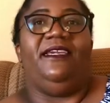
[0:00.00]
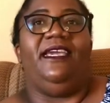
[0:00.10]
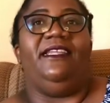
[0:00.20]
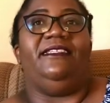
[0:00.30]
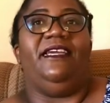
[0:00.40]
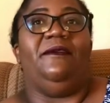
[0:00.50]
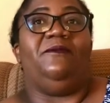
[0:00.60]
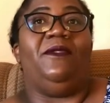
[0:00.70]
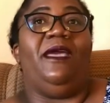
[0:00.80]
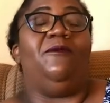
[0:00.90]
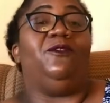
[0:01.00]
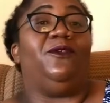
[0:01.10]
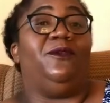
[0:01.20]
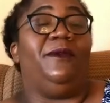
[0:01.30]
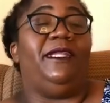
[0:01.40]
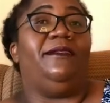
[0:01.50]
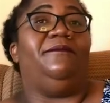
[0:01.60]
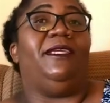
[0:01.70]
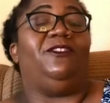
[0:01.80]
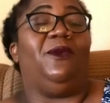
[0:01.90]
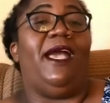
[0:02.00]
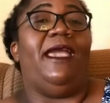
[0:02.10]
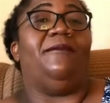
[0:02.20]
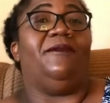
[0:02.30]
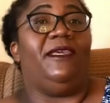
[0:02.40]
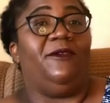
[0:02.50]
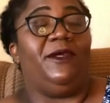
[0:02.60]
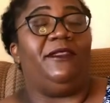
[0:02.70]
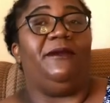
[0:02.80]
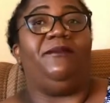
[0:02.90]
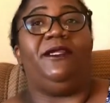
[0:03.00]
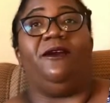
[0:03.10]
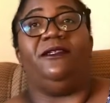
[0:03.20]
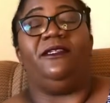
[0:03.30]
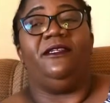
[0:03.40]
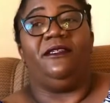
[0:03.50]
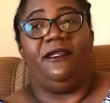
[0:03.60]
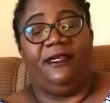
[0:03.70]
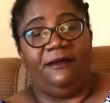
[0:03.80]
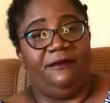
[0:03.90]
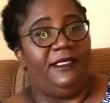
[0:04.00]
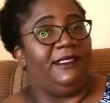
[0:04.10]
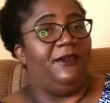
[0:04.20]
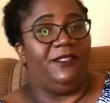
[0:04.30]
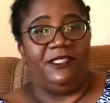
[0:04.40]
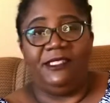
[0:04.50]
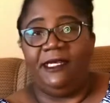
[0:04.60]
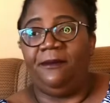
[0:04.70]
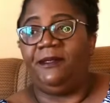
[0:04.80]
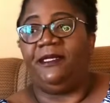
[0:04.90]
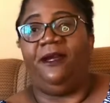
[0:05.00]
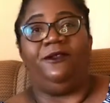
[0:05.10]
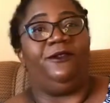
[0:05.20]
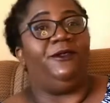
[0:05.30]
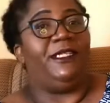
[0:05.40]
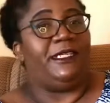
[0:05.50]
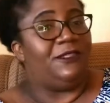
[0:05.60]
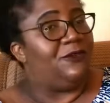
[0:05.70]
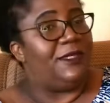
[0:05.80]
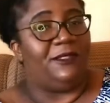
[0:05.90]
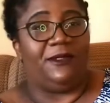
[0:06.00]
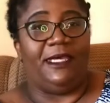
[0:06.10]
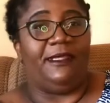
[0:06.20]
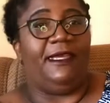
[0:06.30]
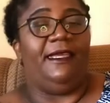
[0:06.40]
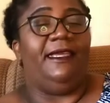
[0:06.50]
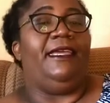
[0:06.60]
And I'm also make sure I'm there when they put out the sound engineer, putting out all the instruments together